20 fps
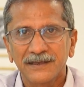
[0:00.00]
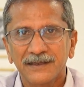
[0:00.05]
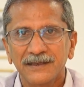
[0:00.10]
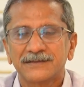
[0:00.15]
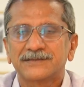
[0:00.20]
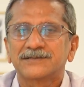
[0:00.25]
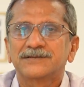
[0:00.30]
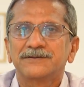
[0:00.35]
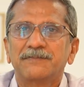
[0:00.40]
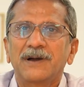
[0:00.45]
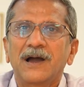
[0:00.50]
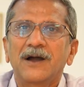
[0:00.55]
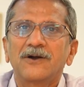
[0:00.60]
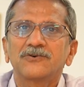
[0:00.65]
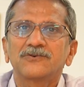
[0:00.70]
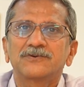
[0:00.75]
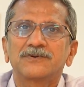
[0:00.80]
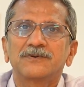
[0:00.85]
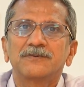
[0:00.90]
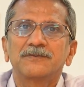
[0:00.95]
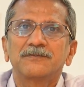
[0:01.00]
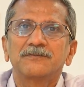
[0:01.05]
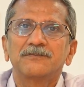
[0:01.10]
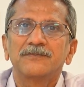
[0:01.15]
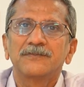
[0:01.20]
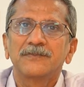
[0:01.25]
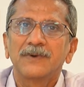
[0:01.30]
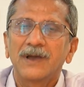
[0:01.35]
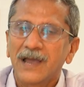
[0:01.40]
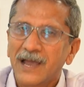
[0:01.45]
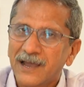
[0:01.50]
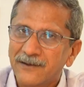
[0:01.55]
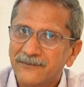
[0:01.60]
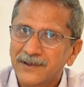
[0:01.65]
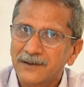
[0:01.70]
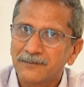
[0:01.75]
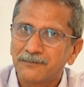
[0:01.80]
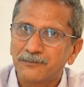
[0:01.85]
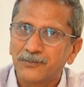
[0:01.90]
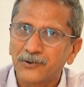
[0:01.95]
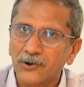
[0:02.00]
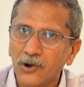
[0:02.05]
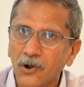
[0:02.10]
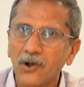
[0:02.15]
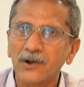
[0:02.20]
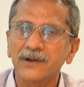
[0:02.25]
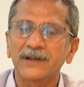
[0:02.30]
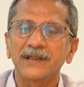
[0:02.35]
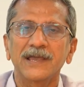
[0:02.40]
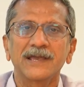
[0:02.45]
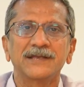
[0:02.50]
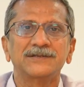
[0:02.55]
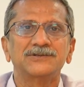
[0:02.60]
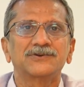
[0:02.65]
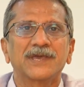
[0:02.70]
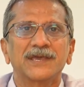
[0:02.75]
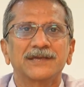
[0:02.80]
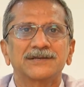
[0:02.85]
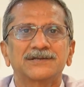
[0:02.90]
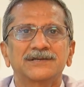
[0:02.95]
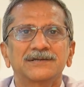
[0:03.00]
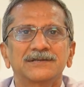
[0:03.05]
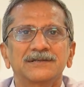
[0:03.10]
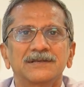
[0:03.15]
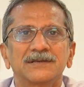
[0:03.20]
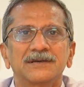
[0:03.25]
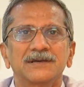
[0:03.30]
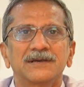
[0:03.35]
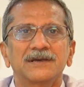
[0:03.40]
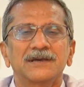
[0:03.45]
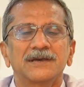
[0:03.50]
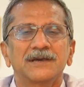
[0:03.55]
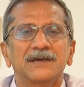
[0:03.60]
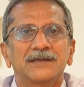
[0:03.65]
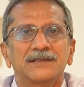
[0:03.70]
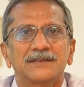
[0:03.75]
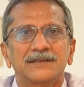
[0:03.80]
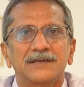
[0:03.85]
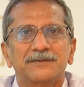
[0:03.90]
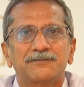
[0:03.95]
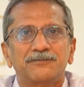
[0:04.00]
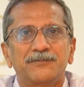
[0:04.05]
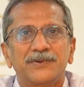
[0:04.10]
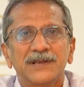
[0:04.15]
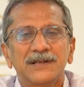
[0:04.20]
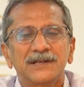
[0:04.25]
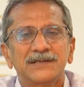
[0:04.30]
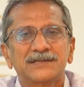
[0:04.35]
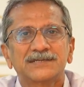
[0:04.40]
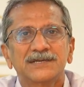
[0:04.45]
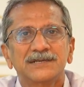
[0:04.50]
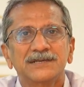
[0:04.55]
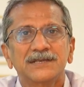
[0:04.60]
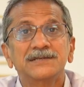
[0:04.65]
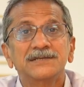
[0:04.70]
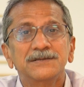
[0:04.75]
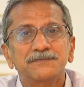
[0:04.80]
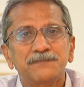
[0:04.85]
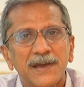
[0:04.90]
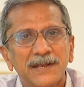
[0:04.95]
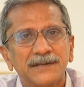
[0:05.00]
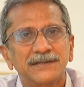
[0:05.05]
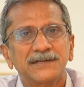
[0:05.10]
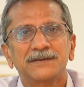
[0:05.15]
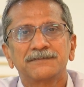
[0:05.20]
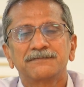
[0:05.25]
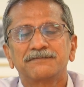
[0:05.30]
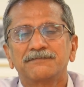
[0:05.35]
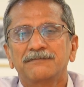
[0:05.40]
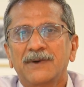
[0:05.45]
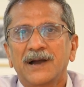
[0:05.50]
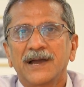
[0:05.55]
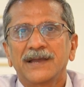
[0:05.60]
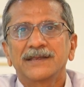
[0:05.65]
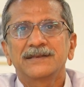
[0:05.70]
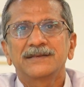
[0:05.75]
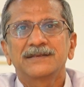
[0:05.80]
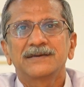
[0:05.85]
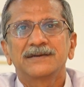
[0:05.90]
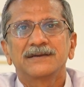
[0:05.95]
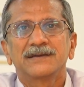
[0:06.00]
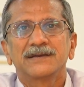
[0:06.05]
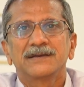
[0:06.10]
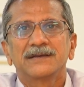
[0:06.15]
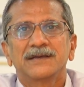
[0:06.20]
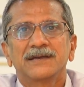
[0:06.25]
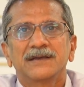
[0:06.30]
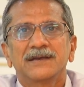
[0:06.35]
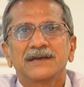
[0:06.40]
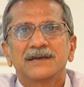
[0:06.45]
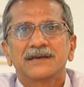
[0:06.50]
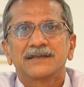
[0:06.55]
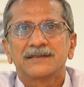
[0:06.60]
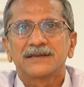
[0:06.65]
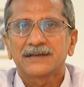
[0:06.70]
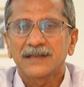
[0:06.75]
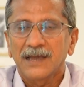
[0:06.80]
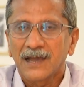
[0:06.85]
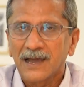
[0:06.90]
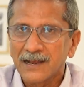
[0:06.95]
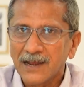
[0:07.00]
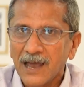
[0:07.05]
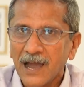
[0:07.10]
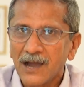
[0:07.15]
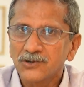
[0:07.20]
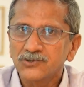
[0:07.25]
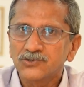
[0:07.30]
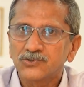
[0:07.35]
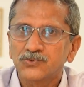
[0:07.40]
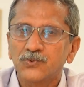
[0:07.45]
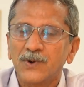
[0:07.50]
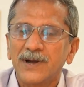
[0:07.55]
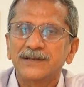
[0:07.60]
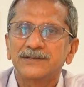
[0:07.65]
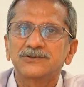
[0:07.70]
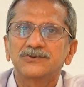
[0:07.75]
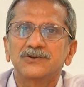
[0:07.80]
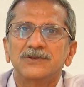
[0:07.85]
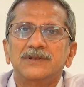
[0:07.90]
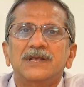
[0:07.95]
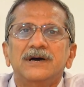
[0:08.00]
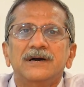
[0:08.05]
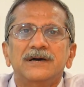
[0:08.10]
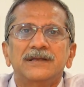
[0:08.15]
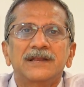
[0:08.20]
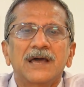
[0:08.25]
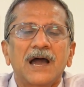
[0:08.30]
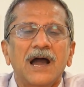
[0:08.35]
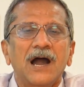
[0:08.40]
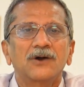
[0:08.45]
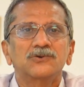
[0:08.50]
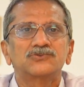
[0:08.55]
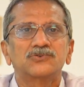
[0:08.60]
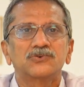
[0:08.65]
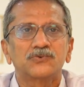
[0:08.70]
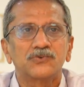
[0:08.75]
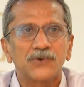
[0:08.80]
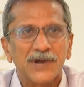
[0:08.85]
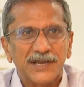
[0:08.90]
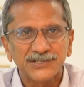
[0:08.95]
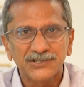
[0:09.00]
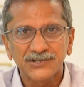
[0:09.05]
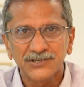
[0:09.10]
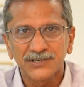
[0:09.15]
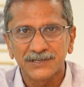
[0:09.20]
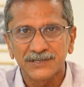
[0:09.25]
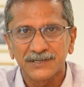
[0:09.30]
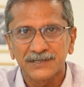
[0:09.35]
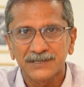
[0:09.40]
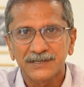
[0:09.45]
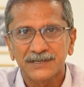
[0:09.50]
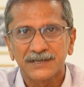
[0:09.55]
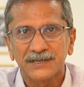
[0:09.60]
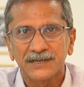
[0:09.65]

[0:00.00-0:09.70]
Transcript: It's about having a broad education that builds an independent mind that allows one to learn how to question.